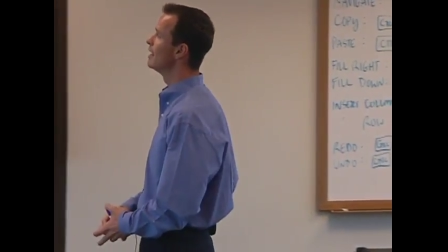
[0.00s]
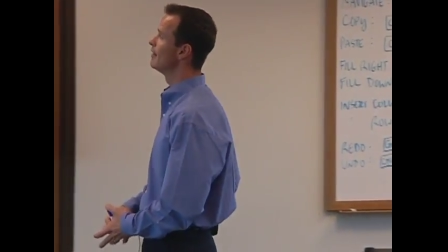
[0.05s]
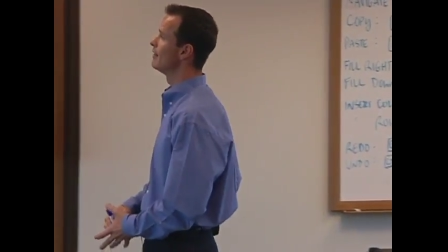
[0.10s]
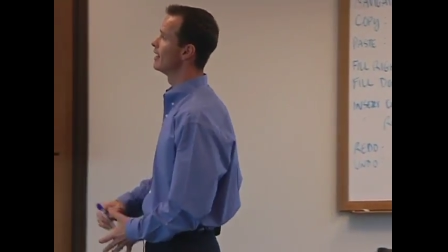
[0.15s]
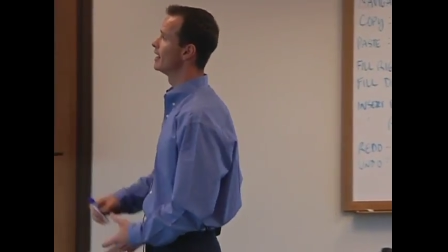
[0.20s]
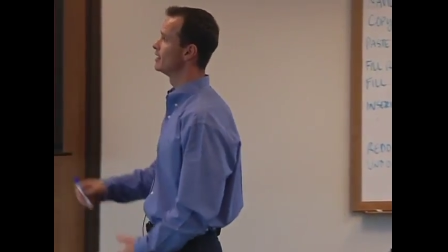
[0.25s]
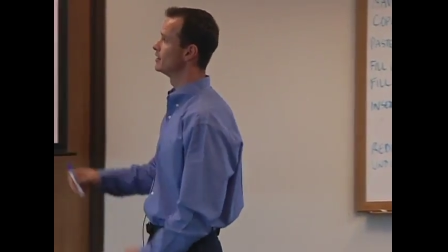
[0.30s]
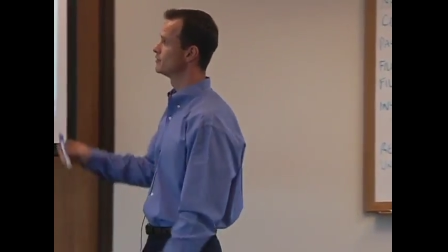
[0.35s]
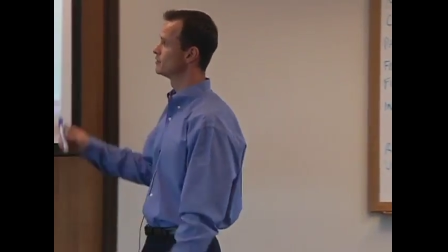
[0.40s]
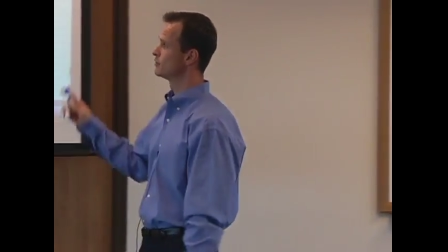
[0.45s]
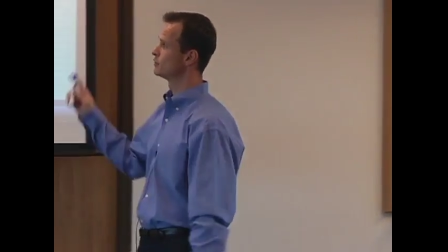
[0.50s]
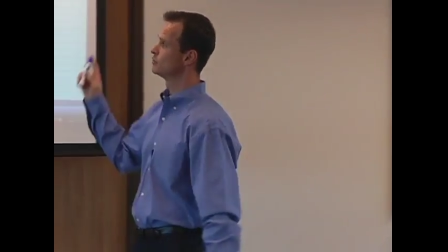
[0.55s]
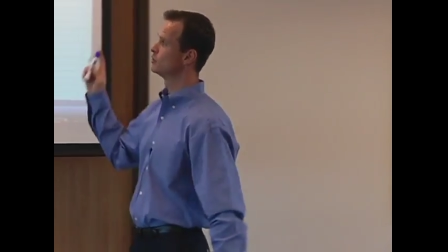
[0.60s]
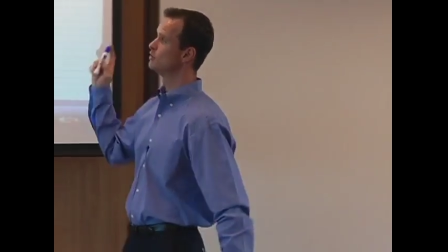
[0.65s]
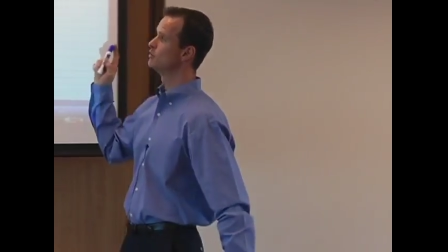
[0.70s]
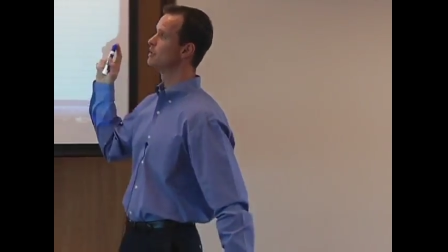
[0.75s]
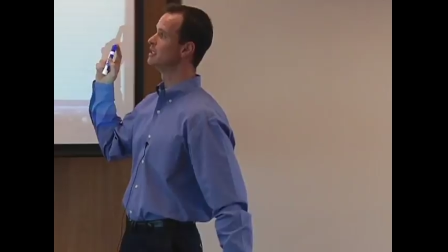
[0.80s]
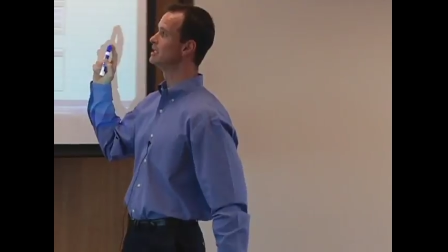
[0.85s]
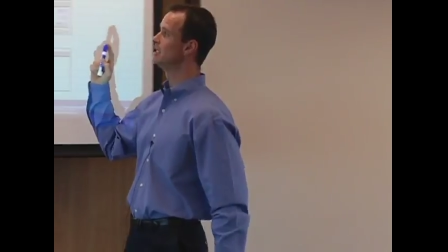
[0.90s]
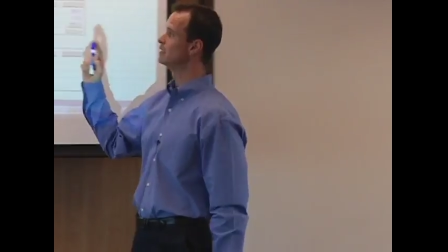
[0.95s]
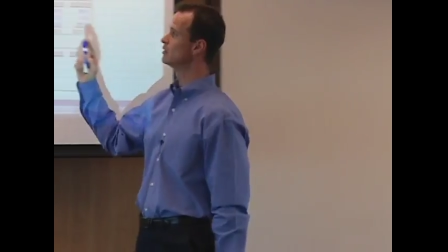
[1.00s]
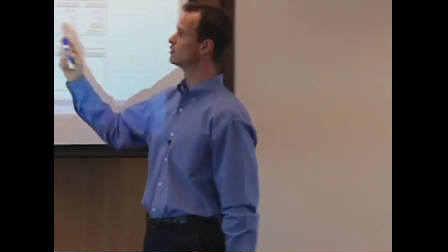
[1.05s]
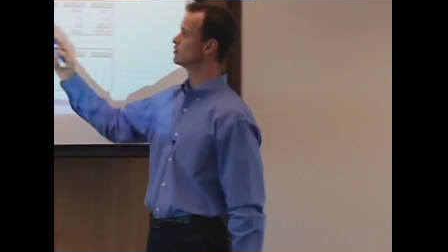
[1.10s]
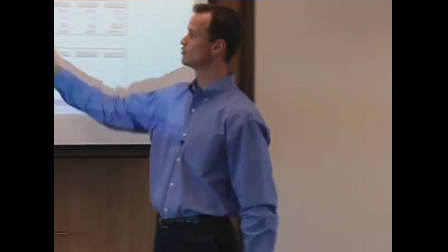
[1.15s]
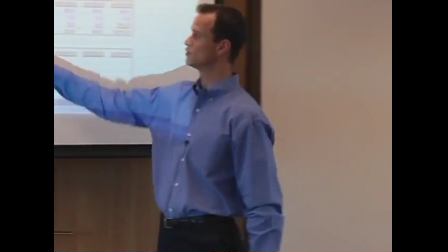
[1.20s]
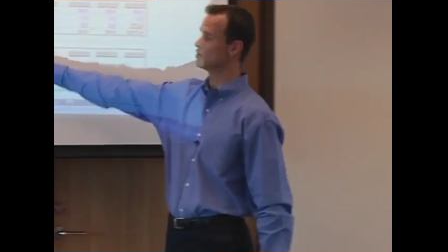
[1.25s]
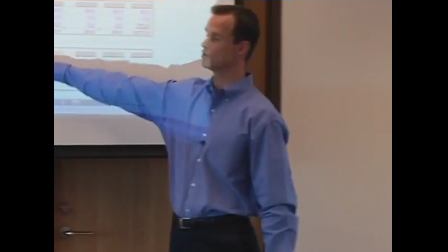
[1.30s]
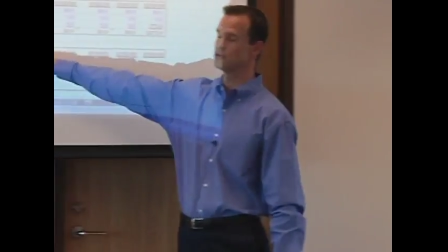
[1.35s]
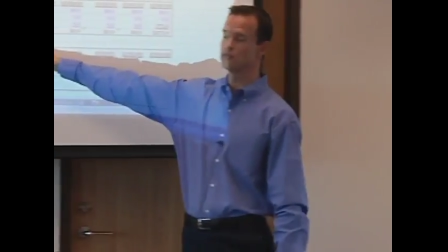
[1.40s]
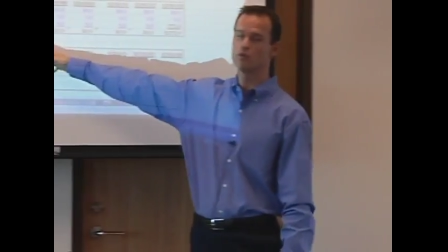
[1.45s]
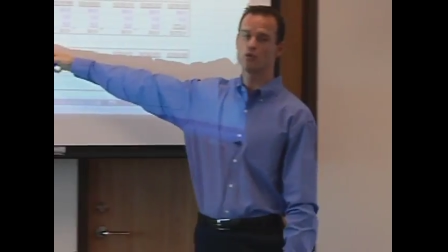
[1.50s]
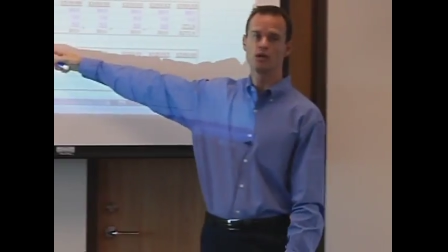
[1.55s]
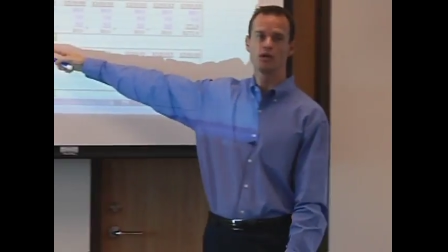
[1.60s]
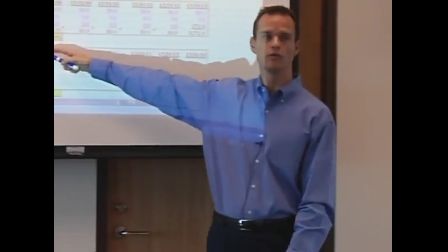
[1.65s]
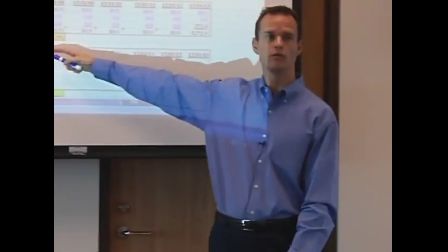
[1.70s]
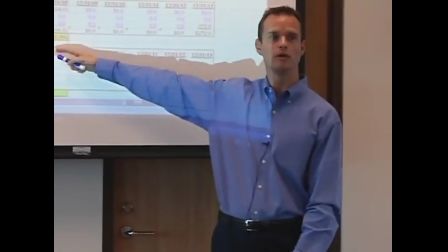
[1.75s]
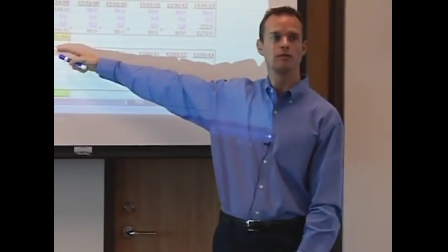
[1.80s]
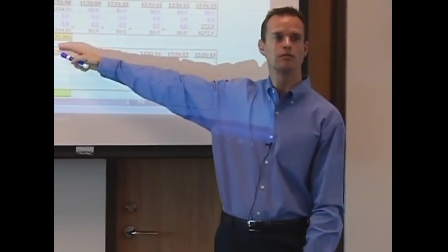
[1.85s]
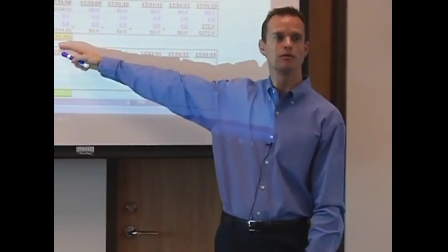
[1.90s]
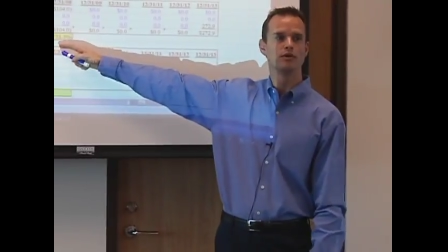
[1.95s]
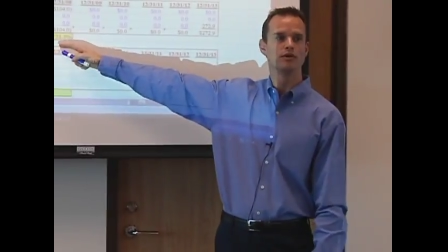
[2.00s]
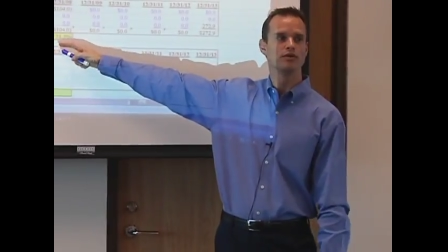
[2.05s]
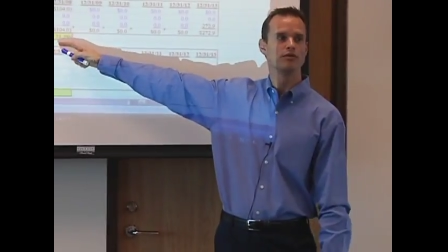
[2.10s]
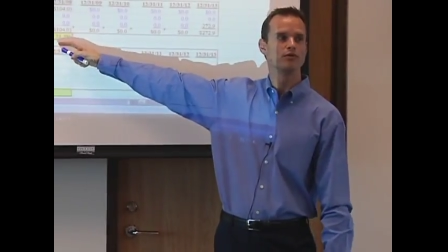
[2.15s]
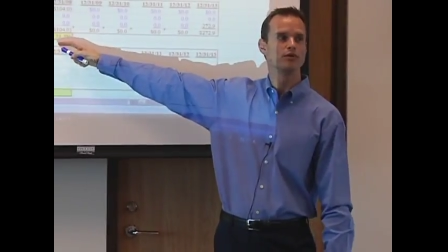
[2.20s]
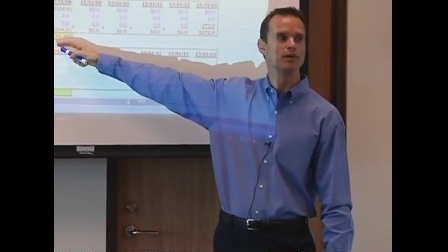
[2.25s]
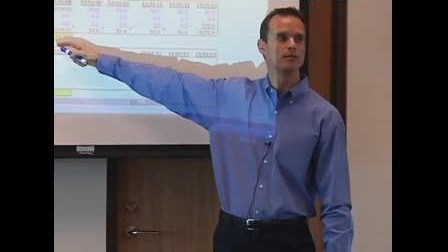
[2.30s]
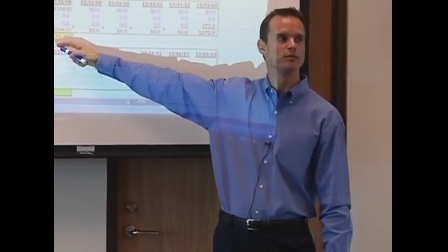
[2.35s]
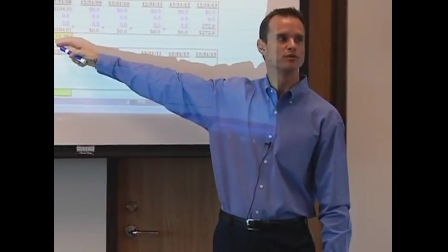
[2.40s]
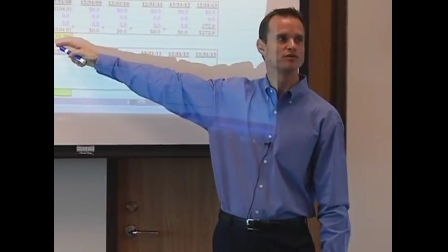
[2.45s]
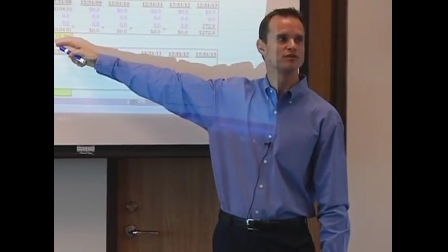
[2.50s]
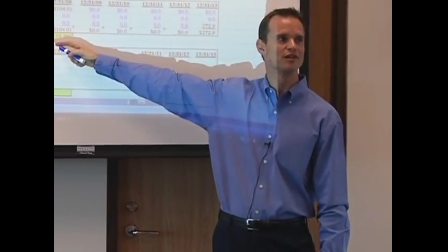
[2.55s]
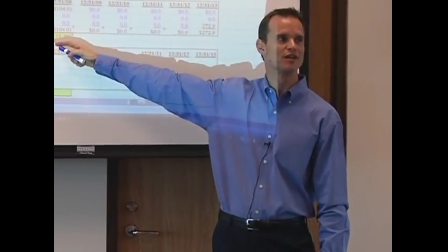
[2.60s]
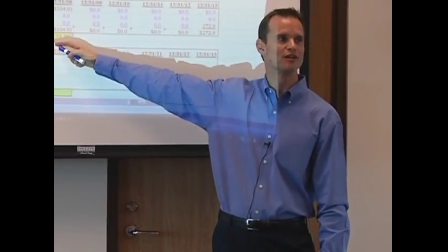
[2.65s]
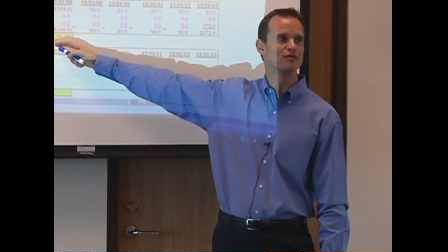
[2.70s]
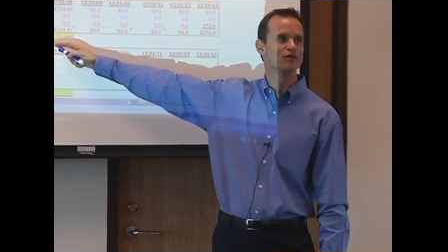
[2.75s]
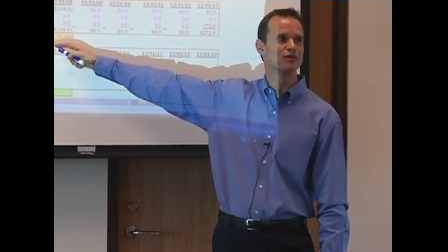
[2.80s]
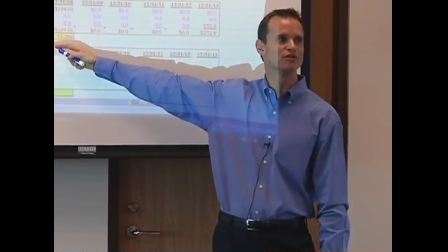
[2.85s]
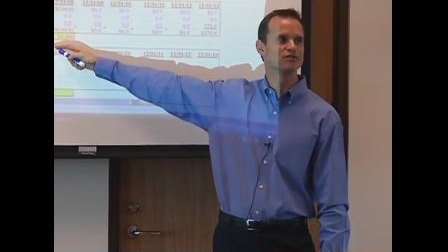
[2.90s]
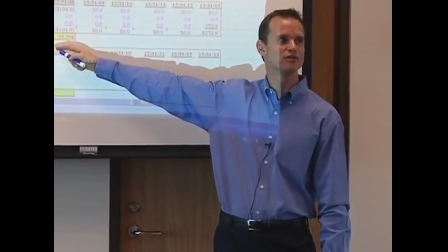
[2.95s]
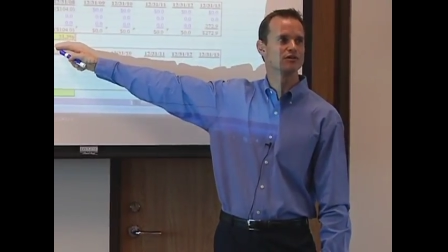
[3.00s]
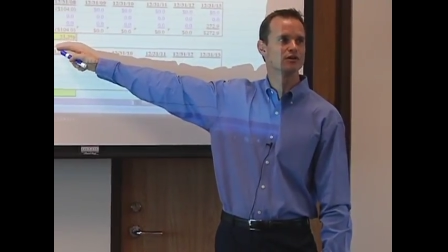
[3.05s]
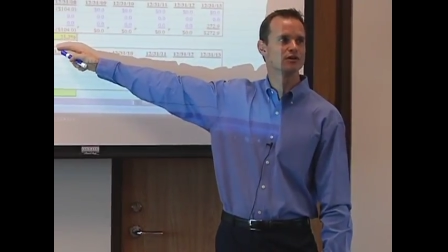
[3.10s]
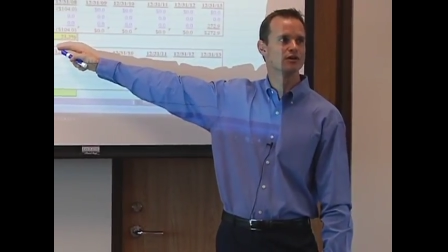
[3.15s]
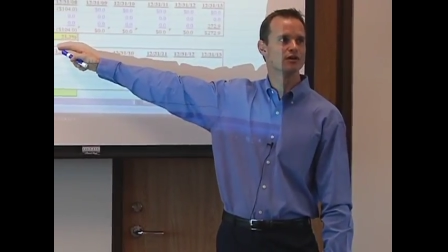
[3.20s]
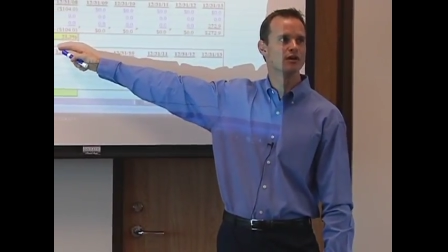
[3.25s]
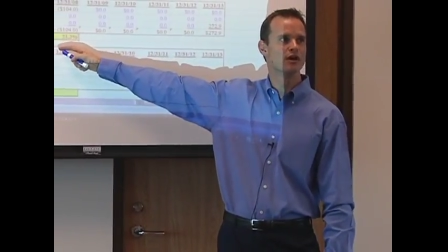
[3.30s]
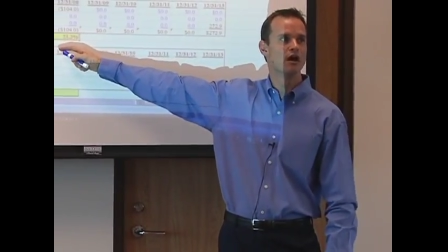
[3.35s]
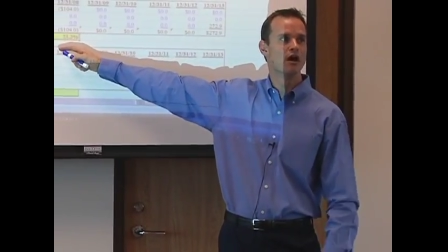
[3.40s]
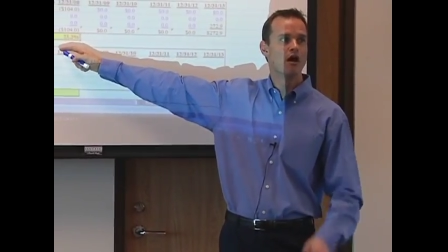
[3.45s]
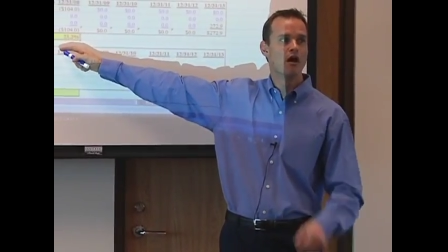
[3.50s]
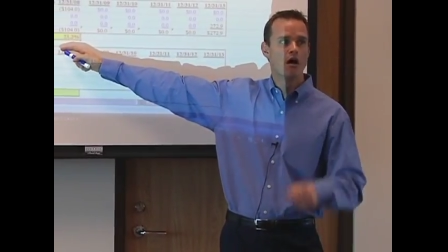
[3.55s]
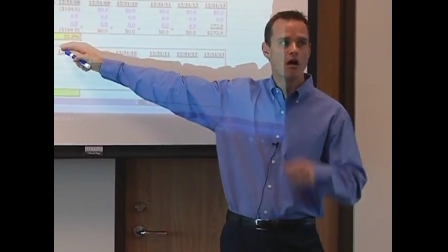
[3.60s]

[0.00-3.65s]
that is, they're doing deals with a 21.3% of return,